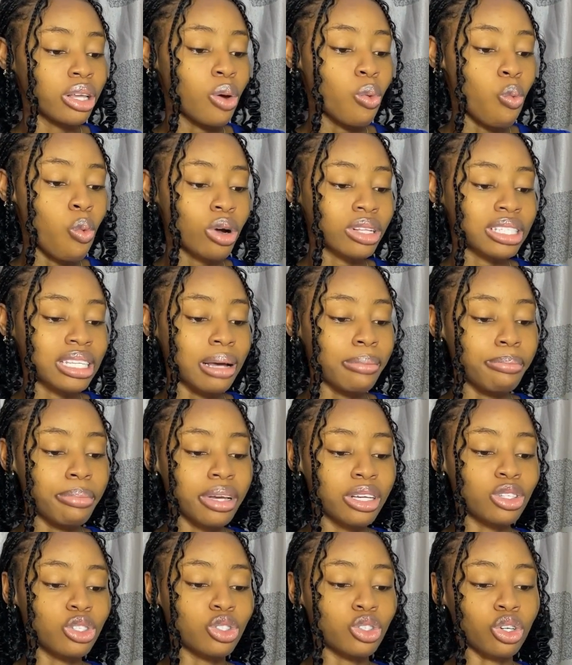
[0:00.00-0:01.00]
a
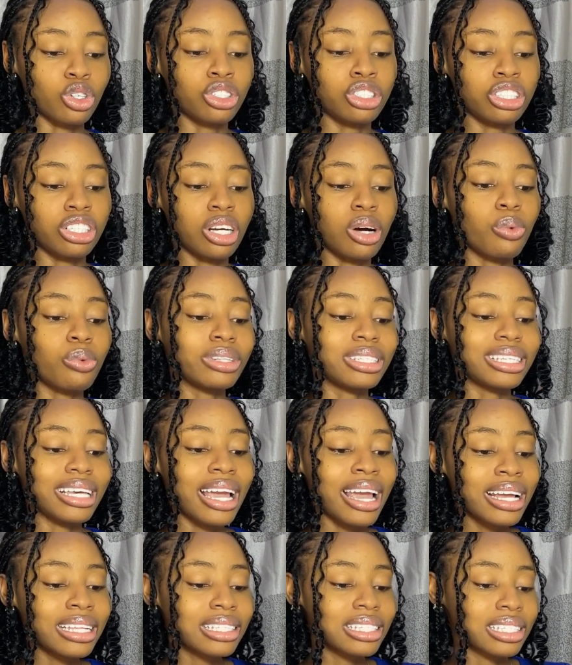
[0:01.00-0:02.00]
water-based sun gel with
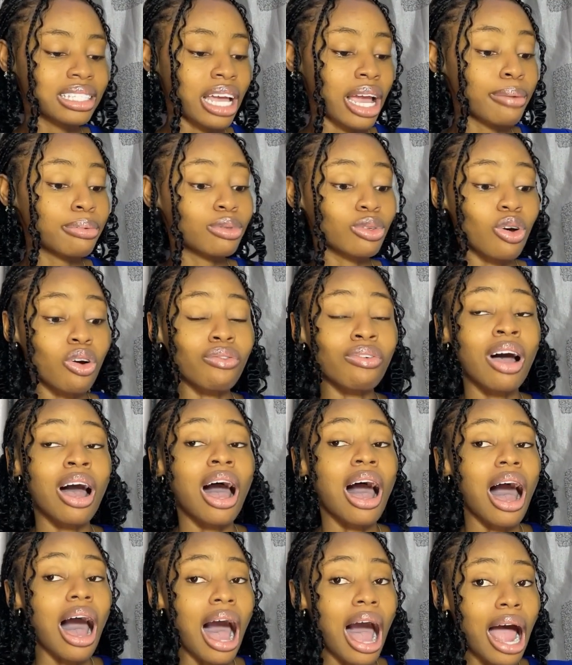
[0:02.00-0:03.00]
8 types of
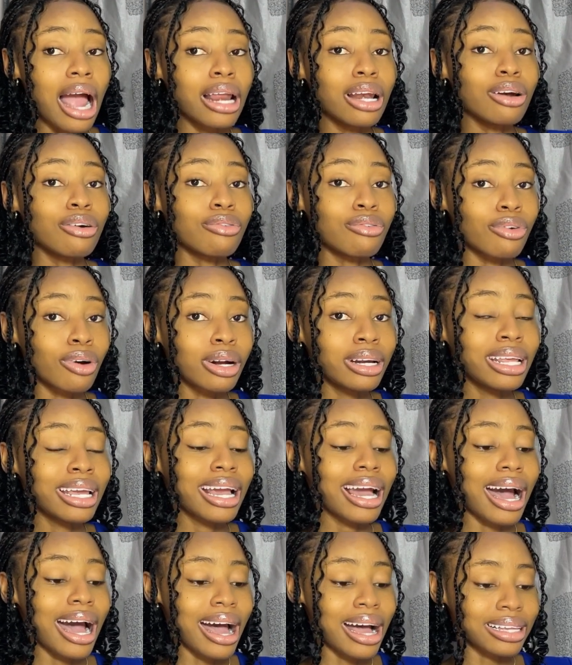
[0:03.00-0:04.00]

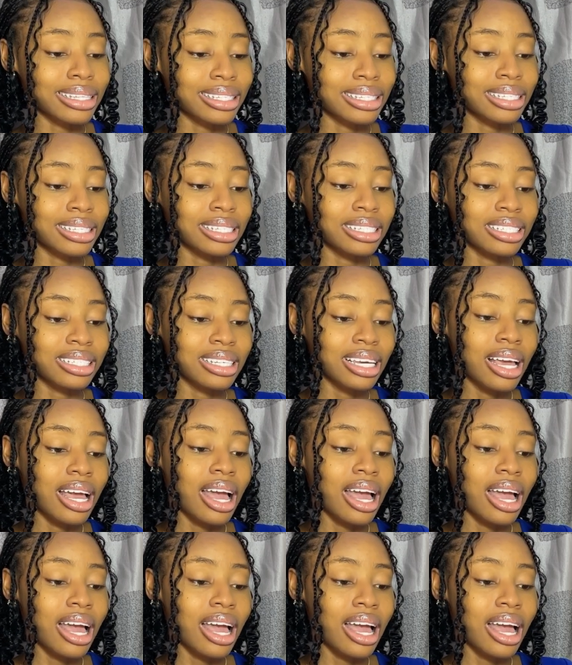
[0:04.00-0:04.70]
hyaluronic acid,